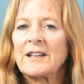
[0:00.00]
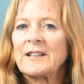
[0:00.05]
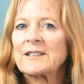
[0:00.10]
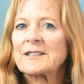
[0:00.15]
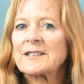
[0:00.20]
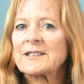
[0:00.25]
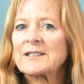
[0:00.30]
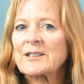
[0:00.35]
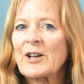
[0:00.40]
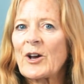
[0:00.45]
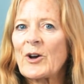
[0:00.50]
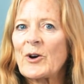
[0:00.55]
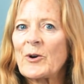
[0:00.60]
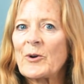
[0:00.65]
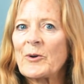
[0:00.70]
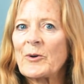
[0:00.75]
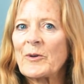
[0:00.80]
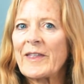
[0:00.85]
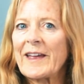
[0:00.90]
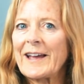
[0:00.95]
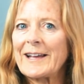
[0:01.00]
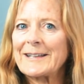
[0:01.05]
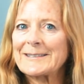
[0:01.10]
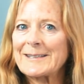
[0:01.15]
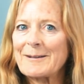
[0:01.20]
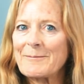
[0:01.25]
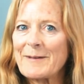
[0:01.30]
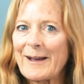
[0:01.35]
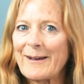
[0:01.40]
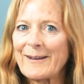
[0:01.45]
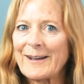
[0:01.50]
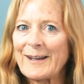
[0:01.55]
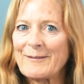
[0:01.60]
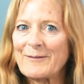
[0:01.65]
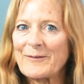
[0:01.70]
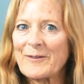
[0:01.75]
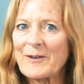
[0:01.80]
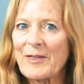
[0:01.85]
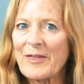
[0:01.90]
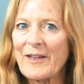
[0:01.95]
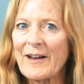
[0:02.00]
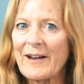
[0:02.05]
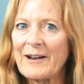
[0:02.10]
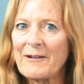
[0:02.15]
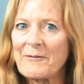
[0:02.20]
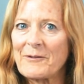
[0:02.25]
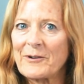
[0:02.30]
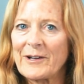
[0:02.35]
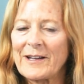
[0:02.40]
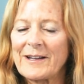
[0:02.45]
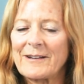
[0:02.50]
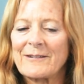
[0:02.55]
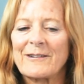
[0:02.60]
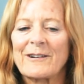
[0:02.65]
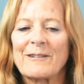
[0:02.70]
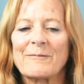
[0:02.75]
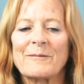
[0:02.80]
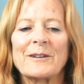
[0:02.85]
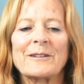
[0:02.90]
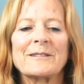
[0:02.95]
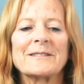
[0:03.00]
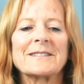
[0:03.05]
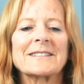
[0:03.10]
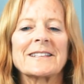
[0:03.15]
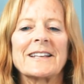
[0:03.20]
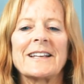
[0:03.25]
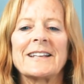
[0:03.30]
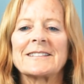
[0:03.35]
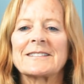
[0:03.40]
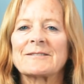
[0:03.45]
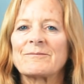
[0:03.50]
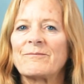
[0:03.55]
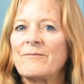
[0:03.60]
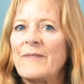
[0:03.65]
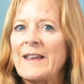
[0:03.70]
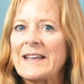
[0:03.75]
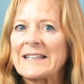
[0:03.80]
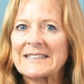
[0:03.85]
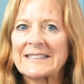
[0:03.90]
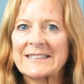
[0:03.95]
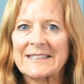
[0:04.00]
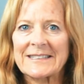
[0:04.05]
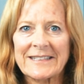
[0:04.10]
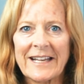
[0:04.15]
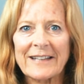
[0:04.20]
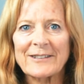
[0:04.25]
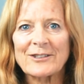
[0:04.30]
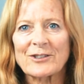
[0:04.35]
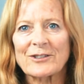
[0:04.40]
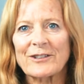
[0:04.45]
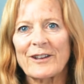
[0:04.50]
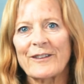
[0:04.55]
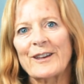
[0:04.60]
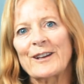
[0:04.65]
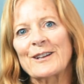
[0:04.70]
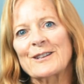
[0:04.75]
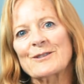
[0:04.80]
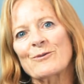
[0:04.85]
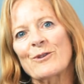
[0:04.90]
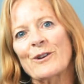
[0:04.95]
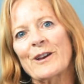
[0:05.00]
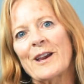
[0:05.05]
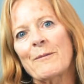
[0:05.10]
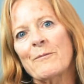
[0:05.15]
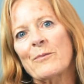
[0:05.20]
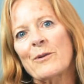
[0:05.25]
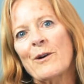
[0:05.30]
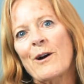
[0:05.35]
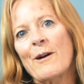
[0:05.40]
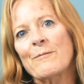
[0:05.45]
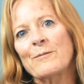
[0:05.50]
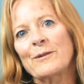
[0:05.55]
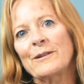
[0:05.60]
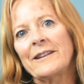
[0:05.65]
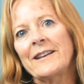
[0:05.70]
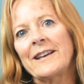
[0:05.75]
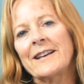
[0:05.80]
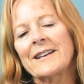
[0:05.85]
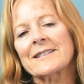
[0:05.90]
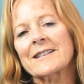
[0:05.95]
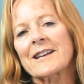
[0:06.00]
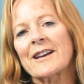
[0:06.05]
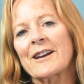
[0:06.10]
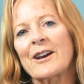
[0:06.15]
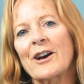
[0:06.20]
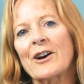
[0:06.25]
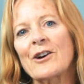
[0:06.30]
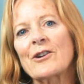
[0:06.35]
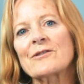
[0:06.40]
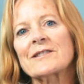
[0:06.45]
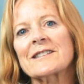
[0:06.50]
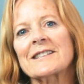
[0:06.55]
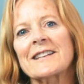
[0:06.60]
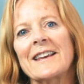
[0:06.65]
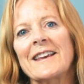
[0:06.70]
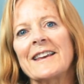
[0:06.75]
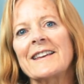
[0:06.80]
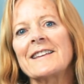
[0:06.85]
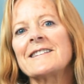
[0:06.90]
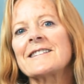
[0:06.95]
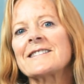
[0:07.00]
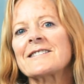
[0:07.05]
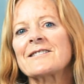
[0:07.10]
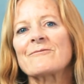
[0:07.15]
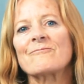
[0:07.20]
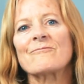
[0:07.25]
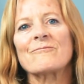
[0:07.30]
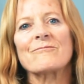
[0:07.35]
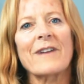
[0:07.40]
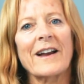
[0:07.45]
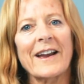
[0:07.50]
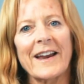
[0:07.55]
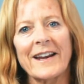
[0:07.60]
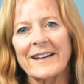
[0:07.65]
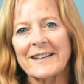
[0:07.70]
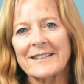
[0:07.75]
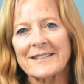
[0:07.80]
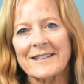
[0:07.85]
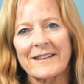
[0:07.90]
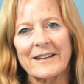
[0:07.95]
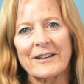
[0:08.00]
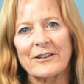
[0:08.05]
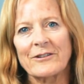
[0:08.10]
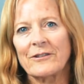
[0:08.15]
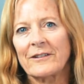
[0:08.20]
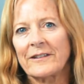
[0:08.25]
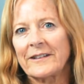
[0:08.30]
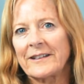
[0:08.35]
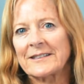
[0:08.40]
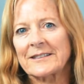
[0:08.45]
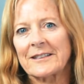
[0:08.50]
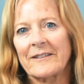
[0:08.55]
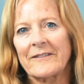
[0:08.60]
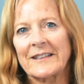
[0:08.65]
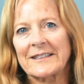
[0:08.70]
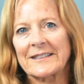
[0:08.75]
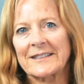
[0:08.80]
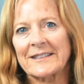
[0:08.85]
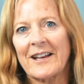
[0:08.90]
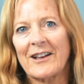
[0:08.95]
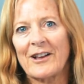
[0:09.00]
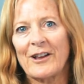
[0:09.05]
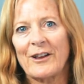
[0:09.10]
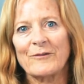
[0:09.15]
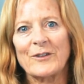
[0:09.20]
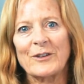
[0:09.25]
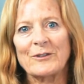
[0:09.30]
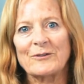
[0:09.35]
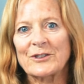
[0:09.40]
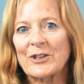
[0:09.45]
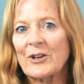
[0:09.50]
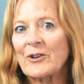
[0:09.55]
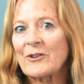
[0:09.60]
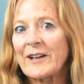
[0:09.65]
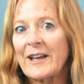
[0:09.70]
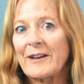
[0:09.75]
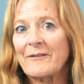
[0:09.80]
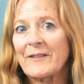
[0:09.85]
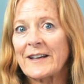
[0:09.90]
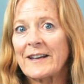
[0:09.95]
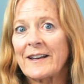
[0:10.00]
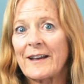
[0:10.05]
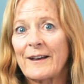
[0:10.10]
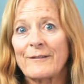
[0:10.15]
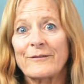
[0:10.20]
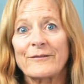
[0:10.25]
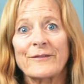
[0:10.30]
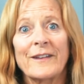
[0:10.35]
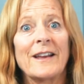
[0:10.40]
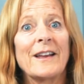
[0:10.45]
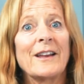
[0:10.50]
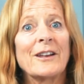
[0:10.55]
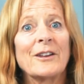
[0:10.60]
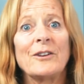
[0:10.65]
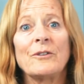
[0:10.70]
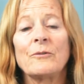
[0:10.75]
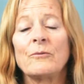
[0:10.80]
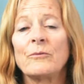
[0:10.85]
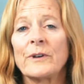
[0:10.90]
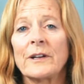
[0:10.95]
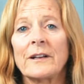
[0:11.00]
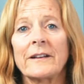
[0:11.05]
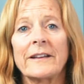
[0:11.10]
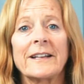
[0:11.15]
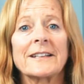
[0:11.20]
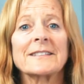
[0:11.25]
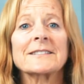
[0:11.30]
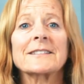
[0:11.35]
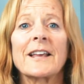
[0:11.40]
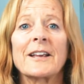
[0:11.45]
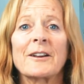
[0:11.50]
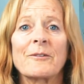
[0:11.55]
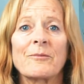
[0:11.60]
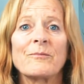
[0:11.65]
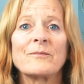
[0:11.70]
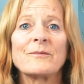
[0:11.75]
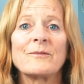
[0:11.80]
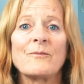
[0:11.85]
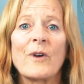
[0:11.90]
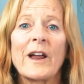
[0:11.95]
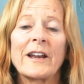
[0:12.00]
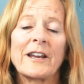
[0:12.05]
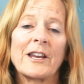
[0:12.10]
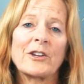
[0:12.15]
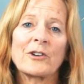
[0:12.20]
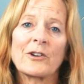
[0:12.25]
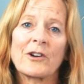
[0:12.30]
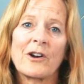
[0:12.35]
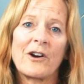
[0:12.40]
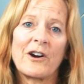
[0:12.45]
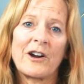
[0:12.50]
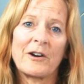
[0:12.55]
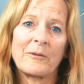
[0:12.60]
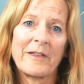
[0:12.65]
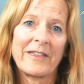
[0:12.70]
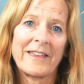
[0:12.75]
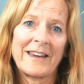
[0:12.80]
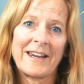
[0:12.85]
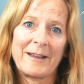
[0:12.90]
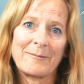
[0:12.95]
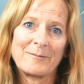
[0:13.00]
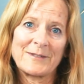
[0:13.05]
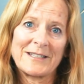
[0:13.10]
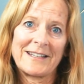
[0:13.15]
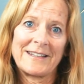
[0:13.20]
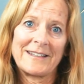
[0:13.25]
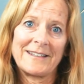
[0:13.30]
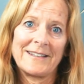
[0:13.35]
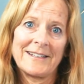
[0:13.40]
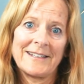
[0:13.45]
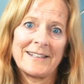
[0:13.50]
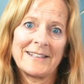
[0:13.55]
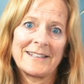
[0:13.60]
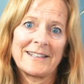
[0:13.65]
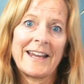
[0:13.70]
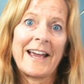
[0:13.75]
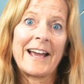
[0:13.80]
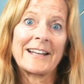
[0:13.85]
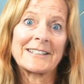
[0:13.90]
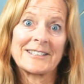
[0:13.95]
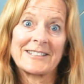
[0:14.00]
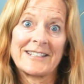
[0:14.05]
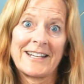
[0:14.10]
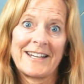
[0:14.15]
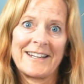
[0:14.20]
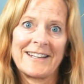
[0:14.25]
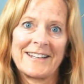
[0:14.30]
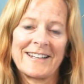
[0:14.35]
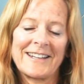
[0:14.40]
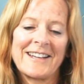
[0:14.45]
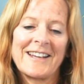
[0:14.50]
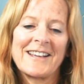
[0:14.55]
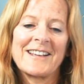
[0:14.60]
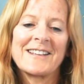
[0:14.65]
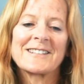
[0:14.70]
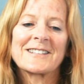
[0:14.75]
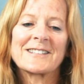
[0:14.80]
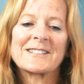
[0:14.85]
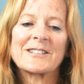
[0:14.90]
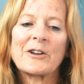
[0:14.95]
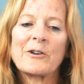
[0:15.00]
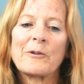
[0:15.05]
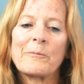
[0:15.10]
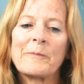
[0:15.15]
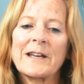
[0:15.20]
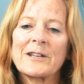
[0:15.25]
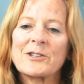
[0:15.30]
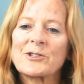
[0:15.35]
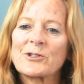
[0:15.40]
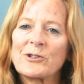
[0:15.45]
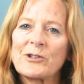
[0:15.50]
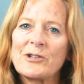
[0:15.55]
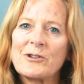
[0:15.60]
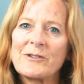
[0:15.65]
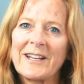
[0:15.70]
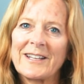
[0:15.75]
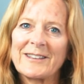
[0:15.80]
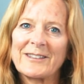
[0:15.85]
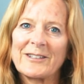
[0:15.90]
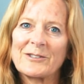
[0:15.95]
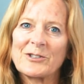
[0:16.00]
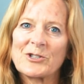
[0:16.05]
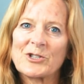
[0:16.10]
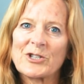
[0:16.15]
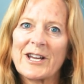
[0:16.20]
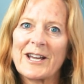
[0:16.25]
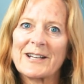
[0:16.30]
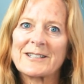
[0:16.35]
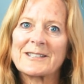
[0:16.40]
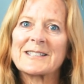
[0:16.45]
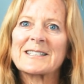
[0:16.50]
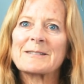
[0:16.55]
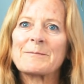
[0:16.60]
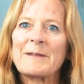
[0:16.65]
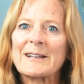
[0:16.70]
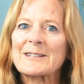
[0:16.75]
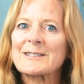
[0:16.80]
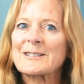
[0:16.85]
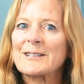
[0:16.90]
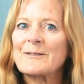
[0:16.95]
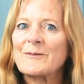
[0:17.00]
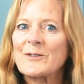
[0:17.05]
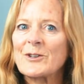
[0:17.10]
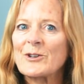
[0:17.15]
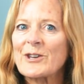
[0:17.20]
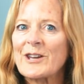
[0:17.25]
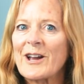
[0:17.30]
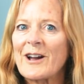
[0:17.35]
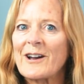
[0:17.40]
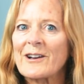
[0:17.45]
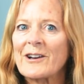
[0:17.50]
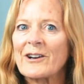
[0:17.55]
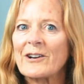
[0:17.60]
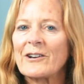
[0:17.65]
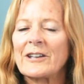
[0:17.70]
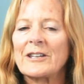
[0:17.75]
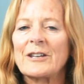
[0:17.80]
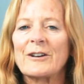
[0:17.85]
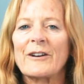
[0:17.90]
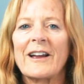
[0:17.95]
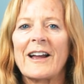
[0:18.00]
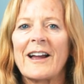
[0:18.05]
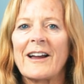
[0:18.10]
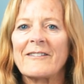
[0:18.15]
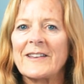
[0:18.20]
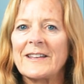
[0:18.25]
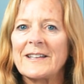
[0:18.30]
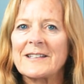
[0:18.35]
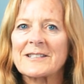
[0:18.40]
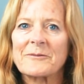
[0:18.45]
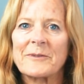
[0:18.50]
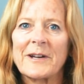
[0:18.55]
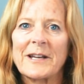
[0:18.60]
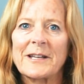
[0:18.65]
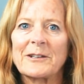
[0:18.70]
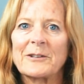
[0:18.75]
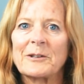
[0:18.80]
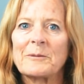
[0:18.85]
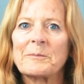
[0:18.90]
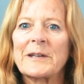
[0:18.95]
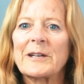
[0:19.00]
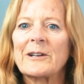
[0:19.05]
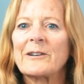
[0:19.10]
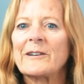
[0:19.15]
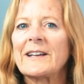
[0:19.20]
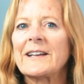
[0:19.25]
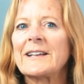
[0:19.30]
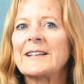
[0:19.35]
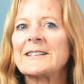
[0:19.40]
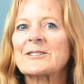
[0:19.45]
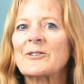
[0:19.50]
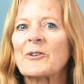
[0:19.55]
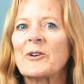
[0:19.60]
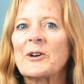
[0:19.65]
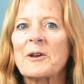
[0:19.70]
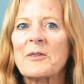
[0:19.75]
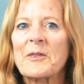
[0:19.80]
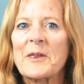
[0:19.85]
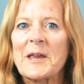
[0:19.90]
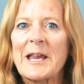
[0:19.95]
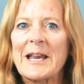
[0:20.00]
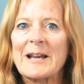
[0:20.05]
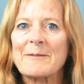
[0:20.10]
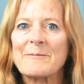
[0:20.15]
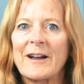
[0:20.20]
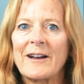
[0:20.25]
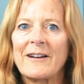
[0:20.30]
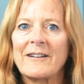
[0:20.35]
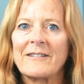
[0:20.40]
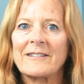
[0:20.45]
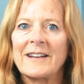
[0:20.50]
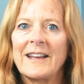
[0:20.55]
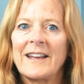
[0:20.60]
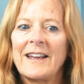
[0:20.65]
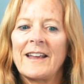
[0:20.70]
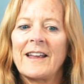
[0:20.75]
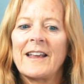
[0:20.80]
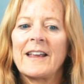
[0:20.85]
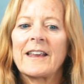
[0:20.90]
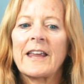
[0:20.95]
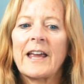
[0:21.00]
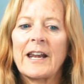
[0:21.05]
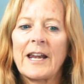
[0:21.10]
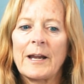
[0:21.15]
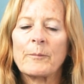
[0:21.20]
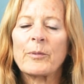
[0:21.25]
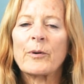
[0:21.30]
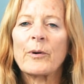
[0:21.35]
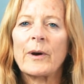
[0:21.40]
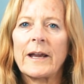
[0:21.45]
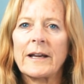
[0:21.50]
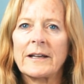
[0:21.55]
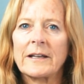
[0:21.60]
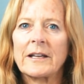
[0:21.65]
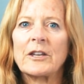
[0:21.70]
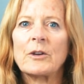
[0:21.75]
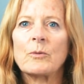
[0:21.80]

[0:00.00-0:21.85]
So that's about it for thyroid hormones. It's essential that it's working properly because it goes into right into the nucleus of the cell. If you don't have enough, you really it's like running your car with an empty gas tank. So make sure you get those checked, especially if you're younger and you're having these irregular periods or you're thinking about getting pregnant.